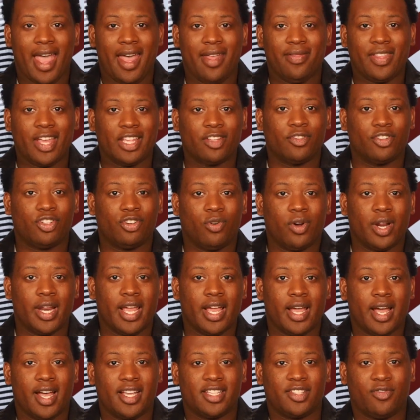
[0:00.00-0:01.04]
And thanks for
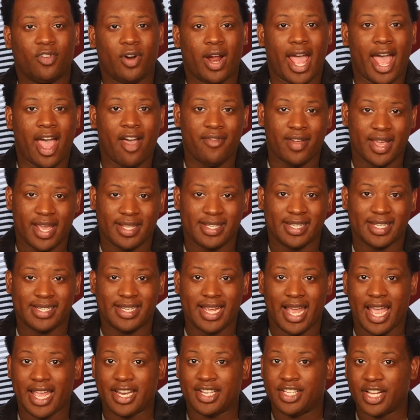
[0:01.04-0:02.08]
joining us for Advocate
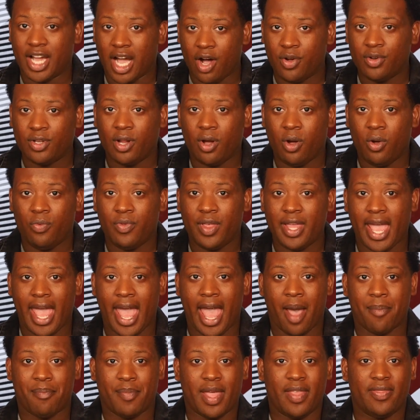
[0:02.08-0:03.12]
Today. Download the
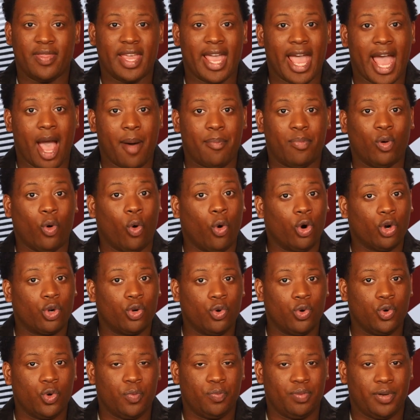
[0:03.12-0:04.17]
app in the Apple or
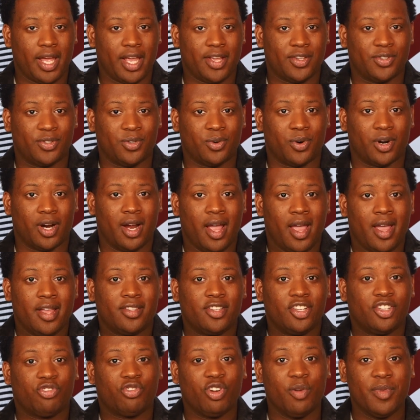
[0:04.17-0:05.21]
Google Play Store
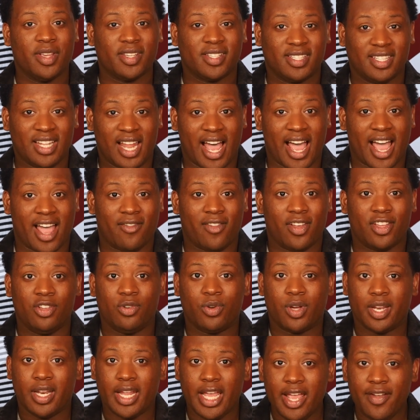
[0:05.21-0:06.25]
to stream us live, and
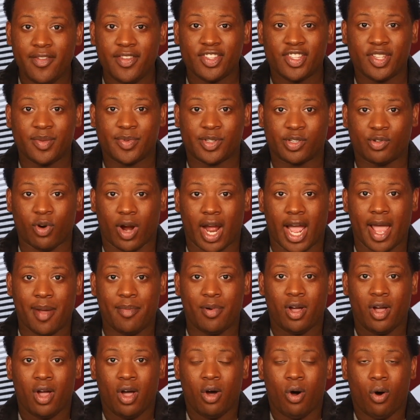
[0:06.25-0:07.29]
you can even
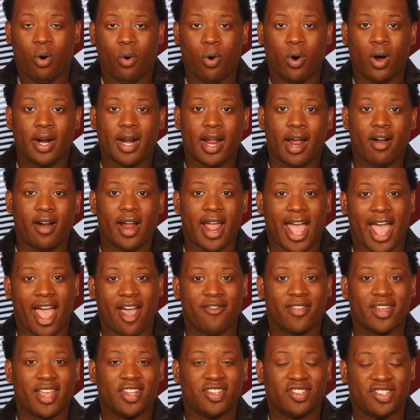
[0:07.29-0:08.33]
subscribe on our
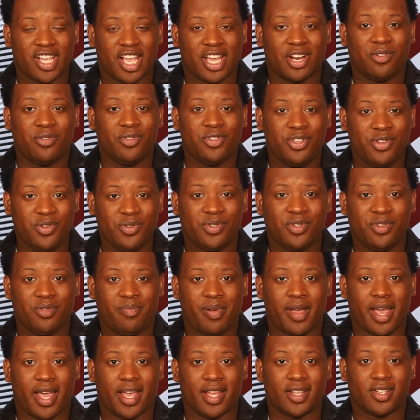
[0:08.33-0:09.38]
Advocate Channel
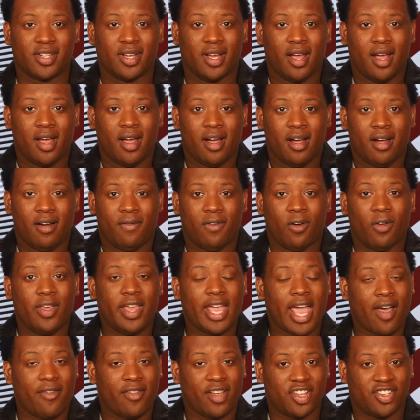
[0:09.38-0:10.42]
YouTube page. For
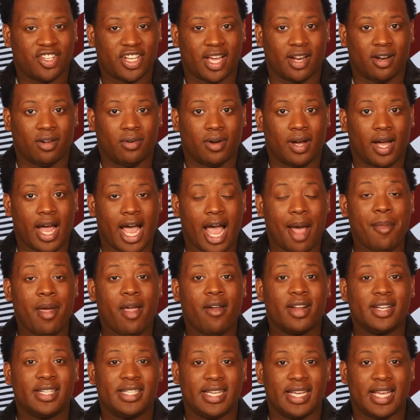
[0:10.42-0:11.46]
the Advocate Channel, I'm
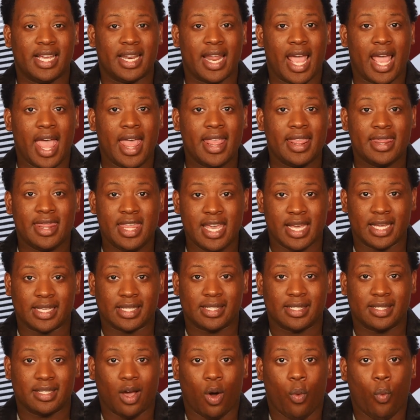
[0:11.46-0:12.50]
Aaron Dean, and
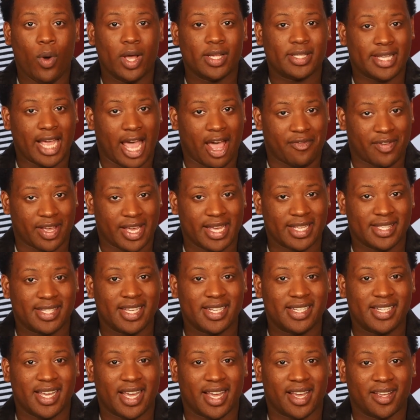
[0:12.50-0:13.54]
this was Advocate
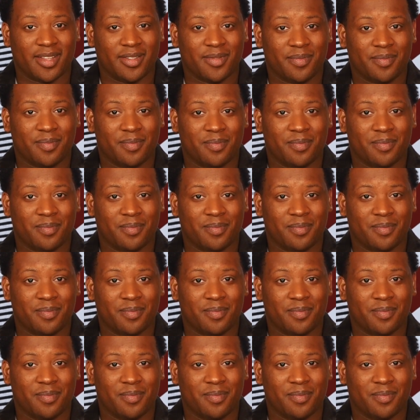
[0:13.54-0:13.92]
Today.